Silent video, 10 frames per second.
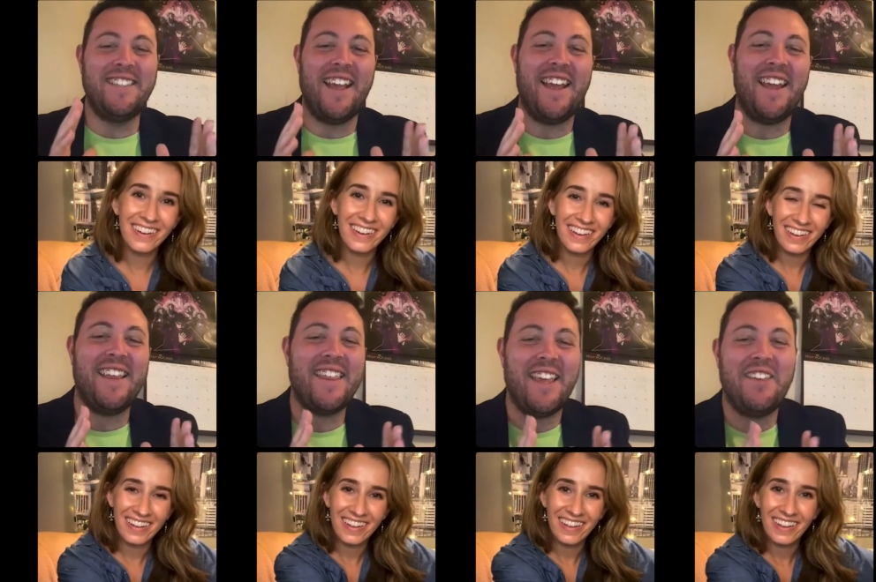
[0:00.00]
Speaker 1: Say,
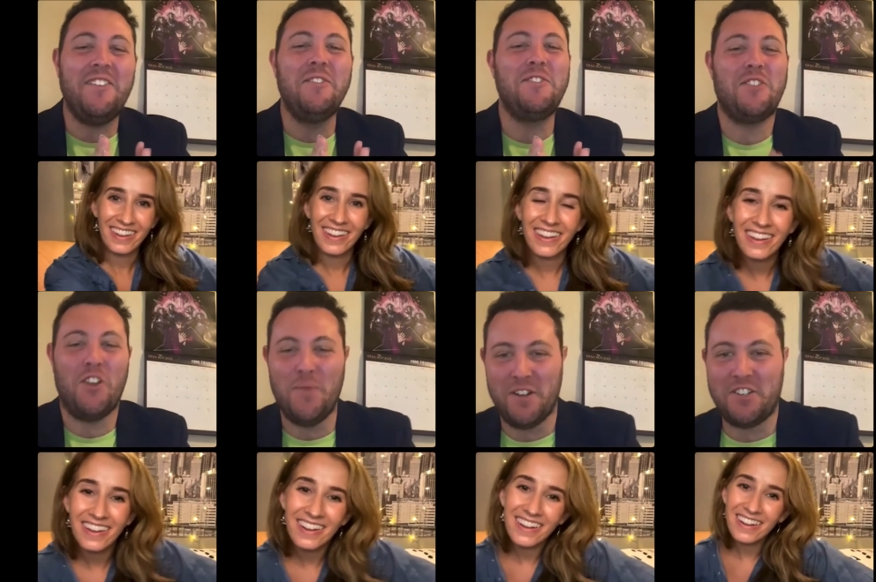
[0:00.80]
thank you
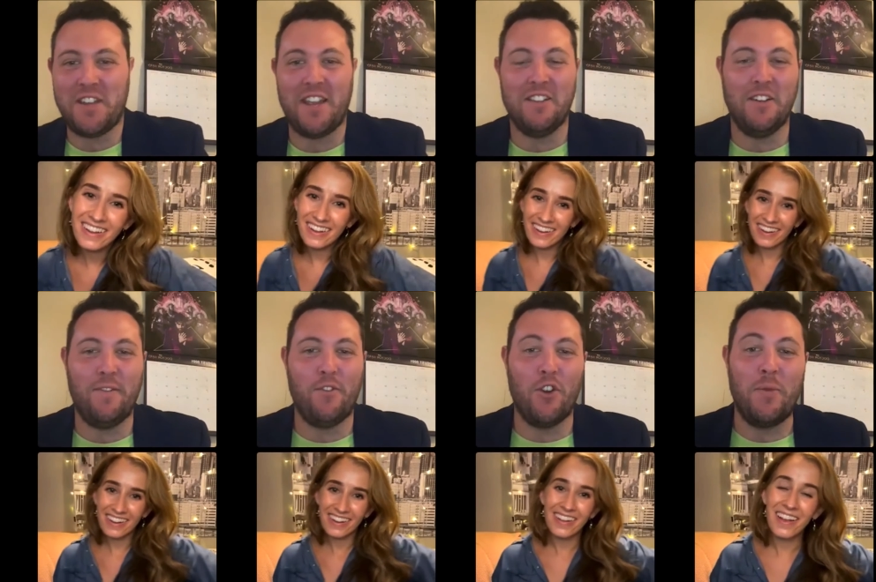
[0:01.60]
so much, Taylor,
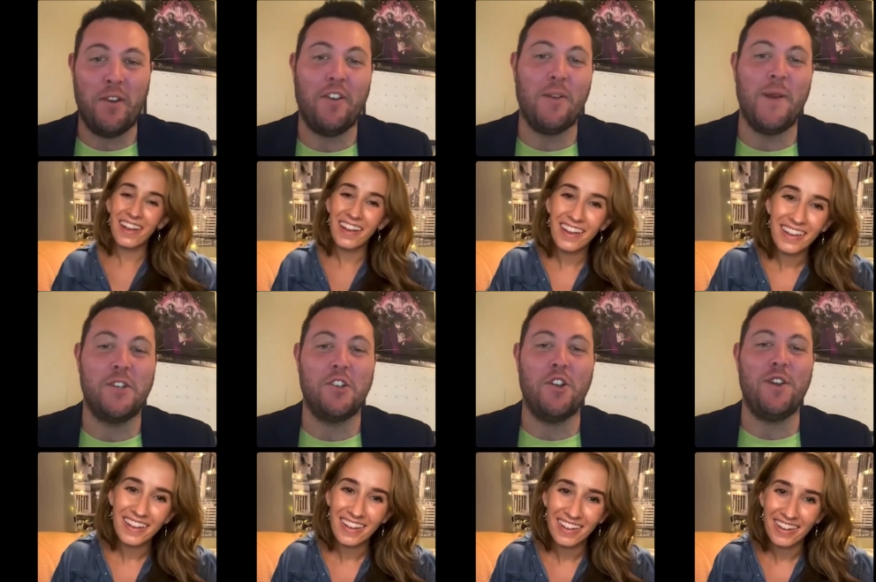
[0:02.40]
for appearing on my
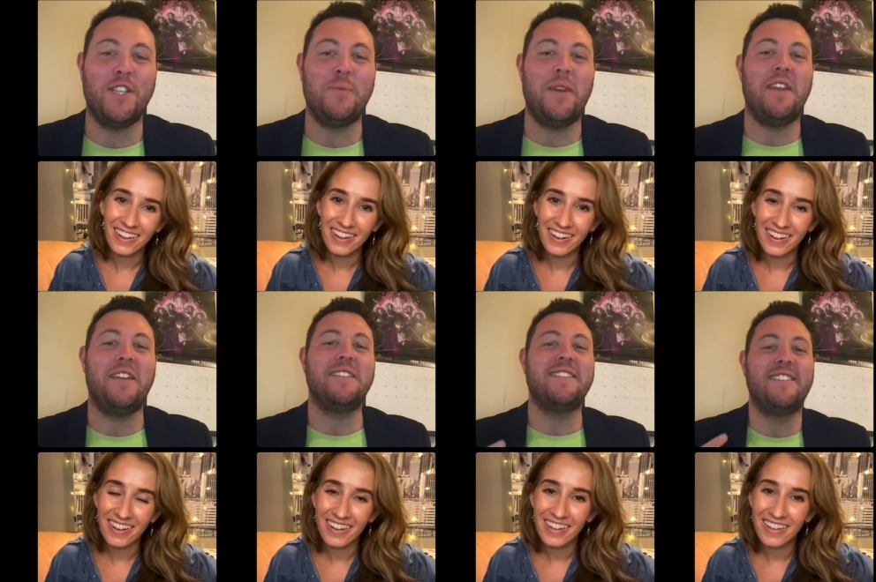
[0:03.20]
show. It's been
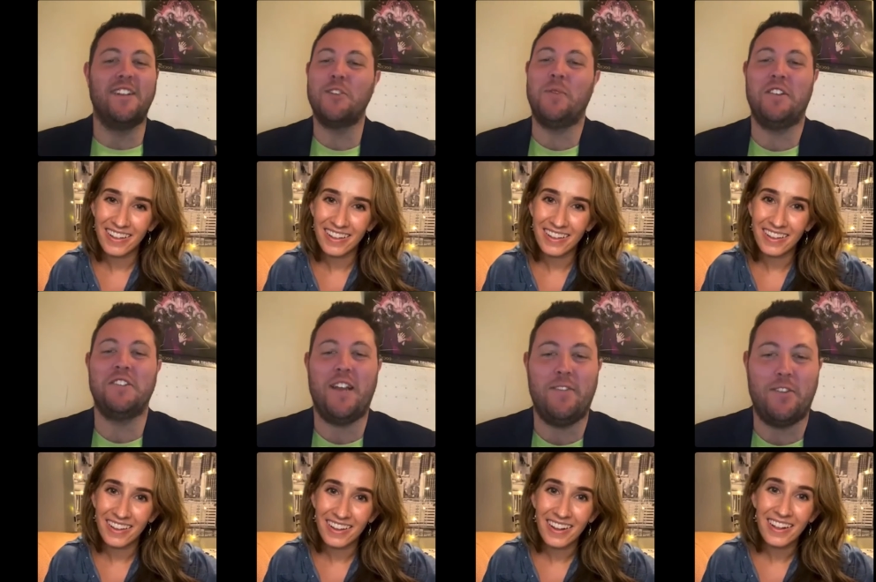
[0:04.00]
such a pleasure
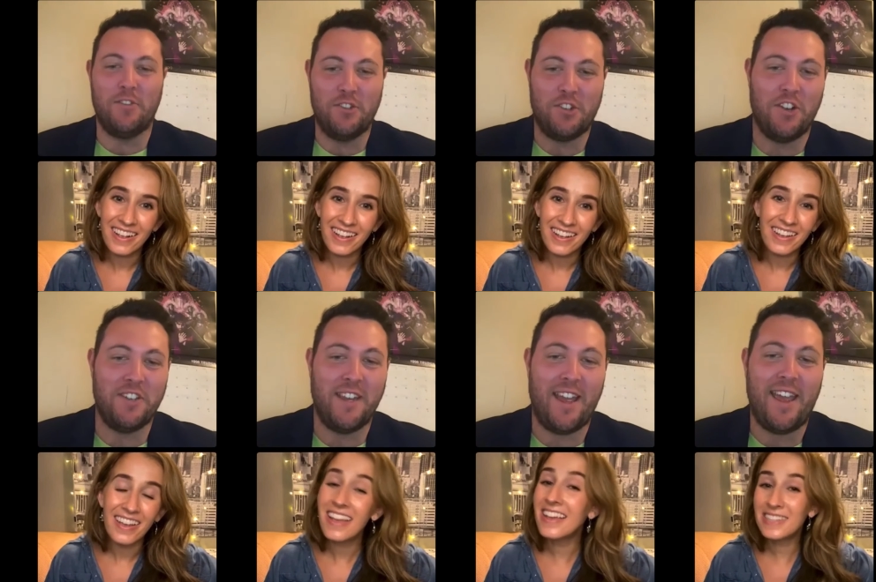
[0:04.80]
having you on the show
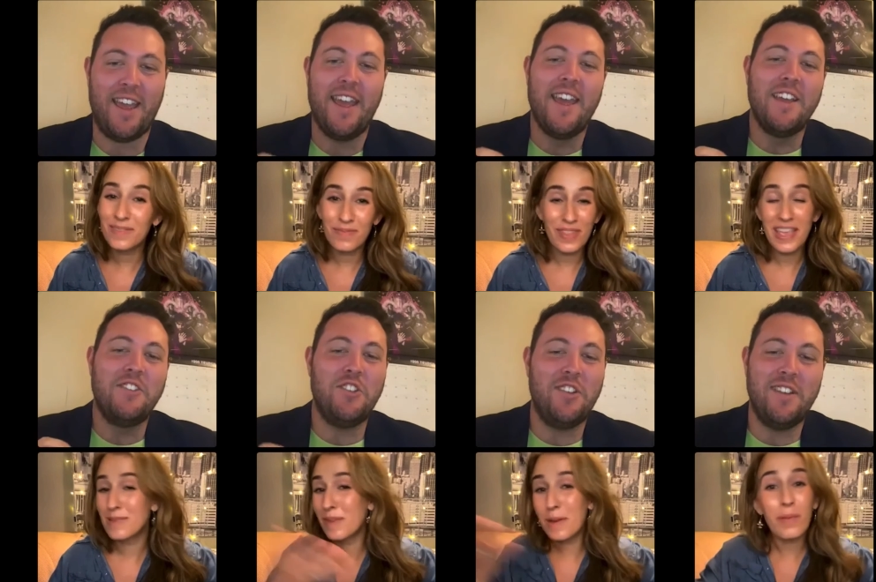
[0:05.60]
today. It's
Speaker 2: it's
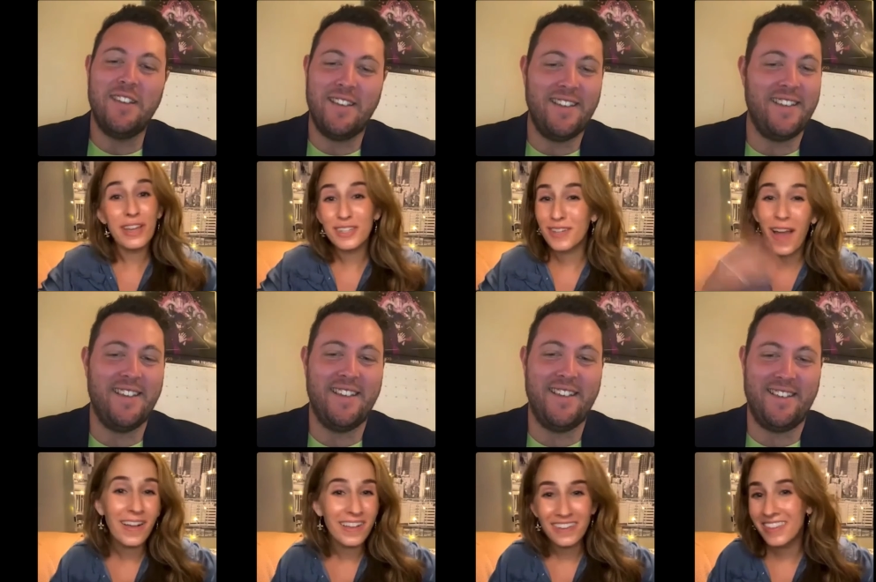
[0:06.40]
been a pleasure
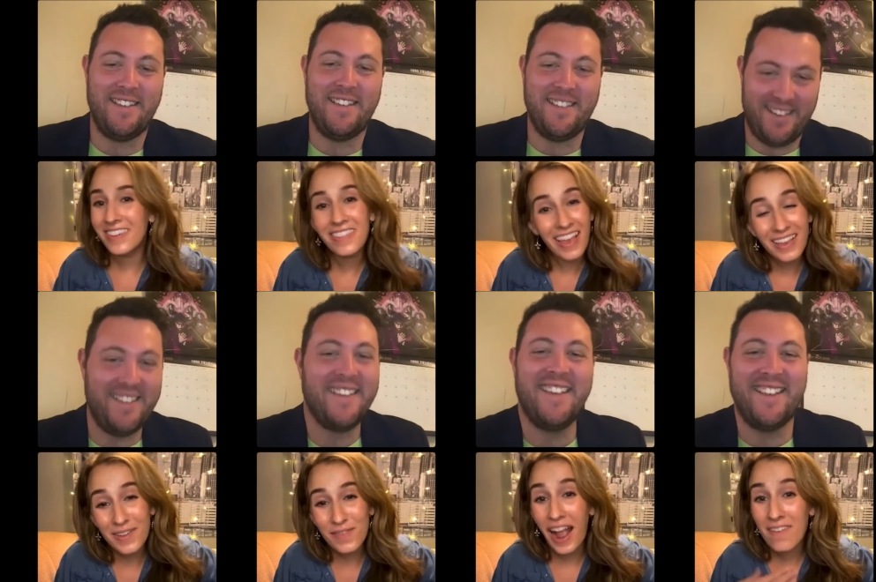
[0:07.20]
talking with you. Thank you
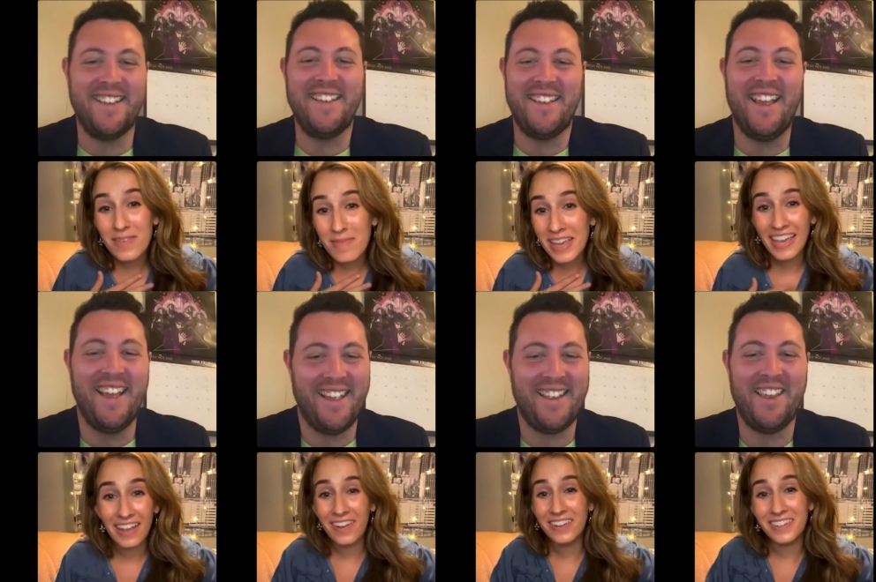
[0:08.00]
for having me
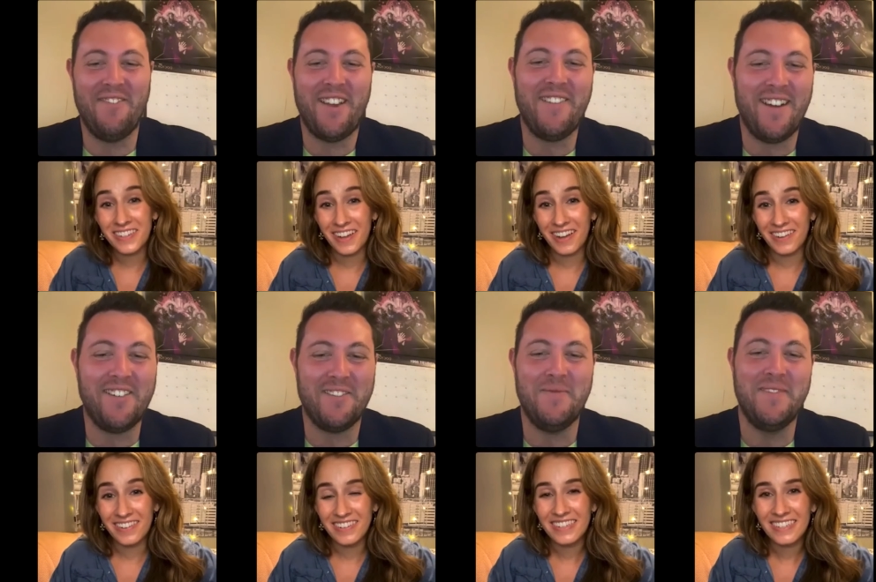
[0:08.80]
on your show.
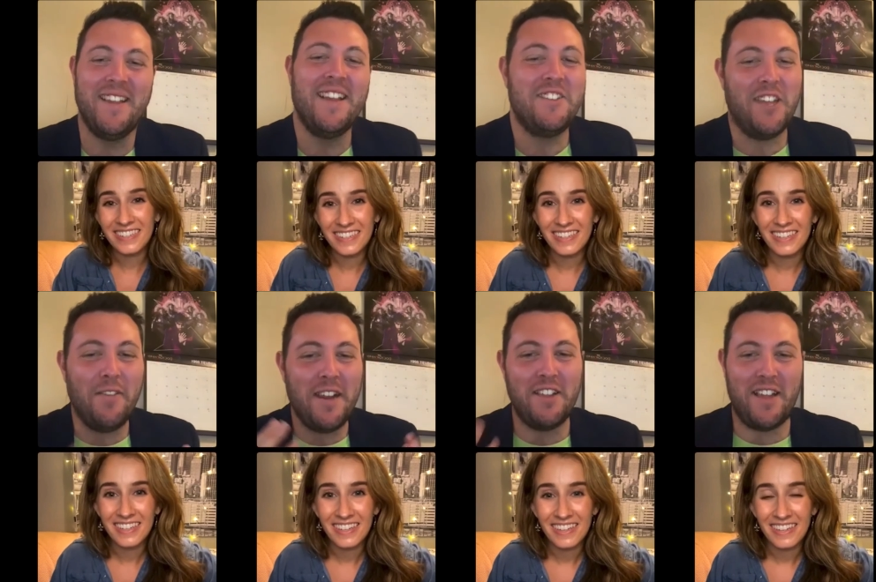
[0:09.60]
Speaker 1: Do you have
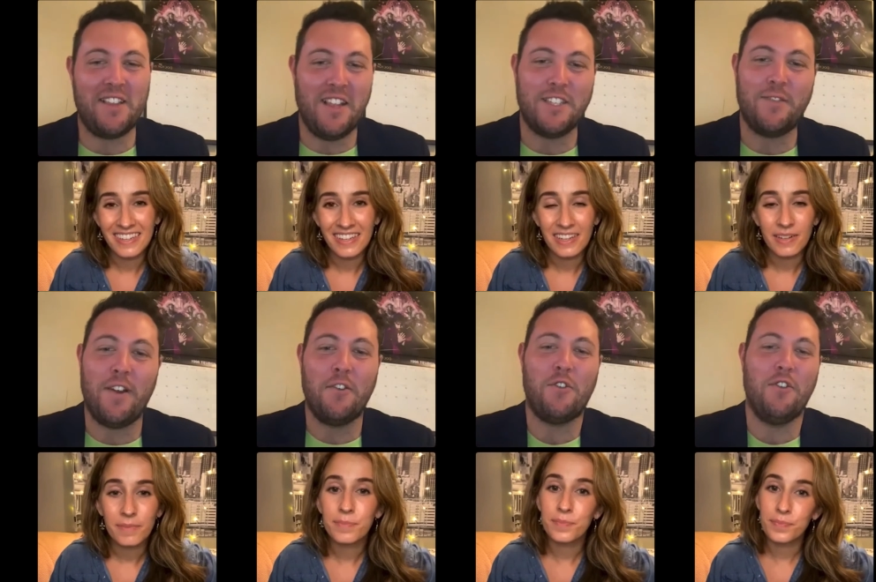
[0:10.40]
any like last
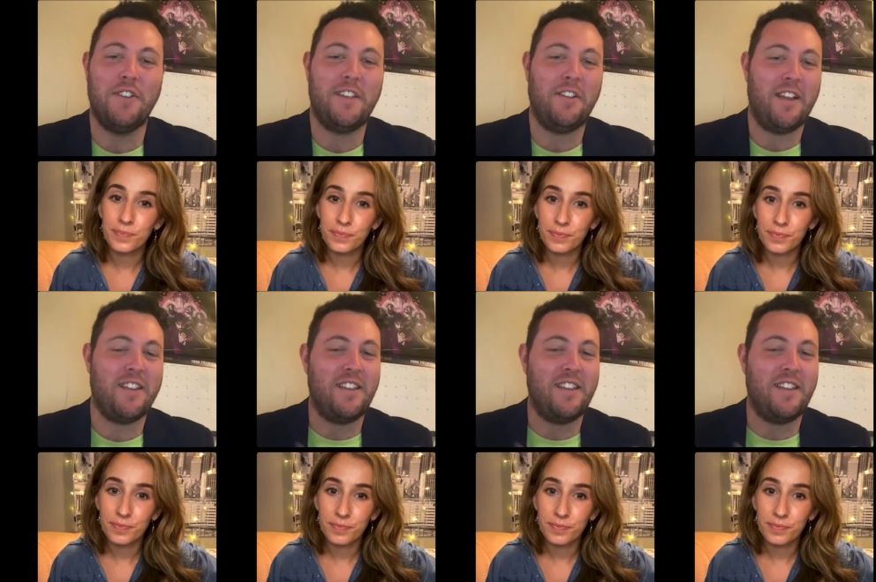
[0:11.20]
final thoughts that you like to